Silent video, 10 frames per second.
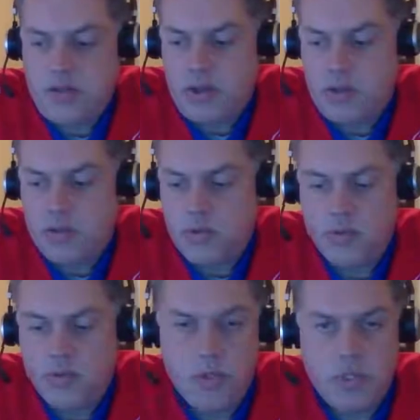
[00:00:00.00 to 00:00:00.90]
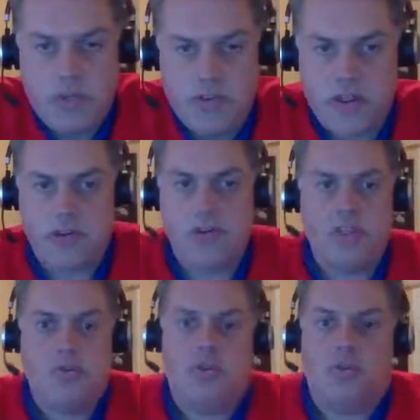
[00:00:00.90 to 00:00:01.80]
There was rumors of a third
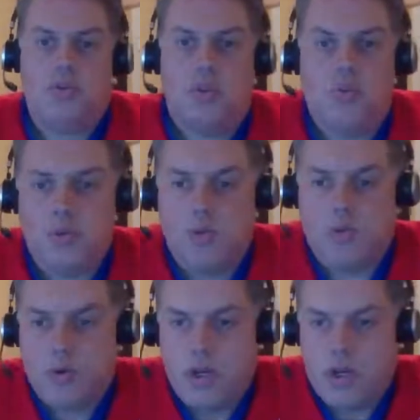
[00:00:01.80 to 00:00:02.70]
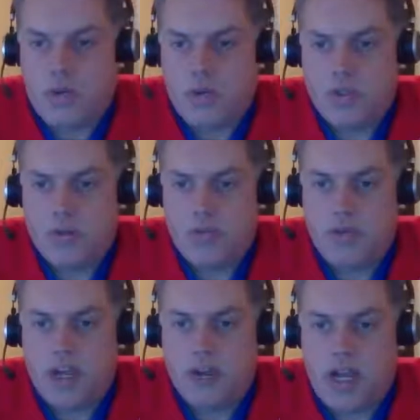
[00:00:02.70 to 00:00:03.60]
team joining, which was going to be
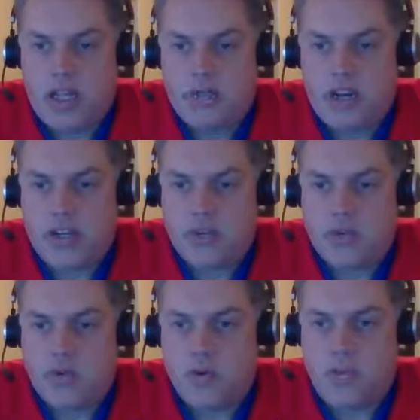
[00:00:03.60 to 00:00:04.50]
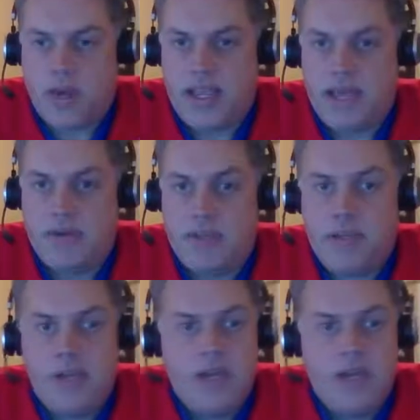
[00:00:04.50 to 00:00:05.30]
either Halifax or Miami.